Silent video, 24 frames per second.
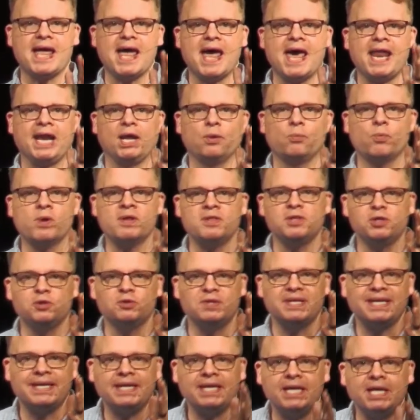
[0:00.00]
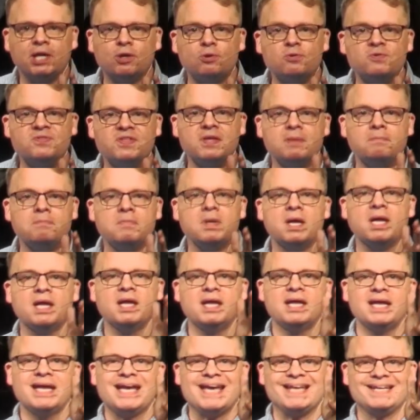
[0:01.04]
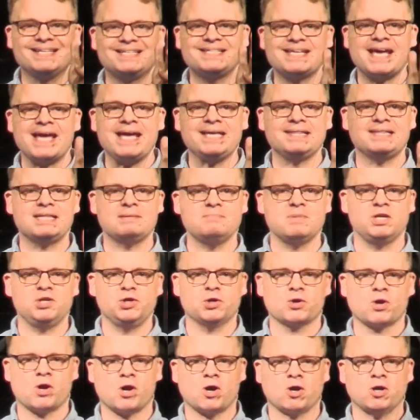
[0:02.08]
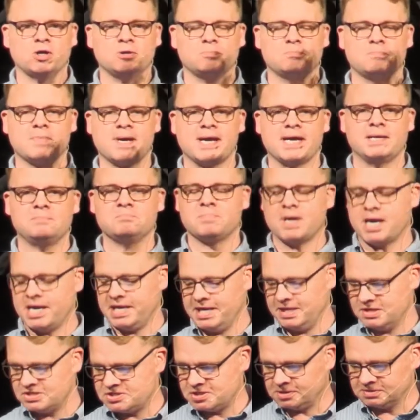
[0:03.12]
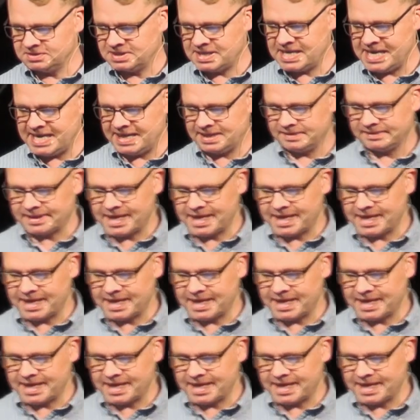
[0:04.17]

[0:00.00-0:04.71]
And I want you to hear them and take them in your heart, mind, body, and soul today in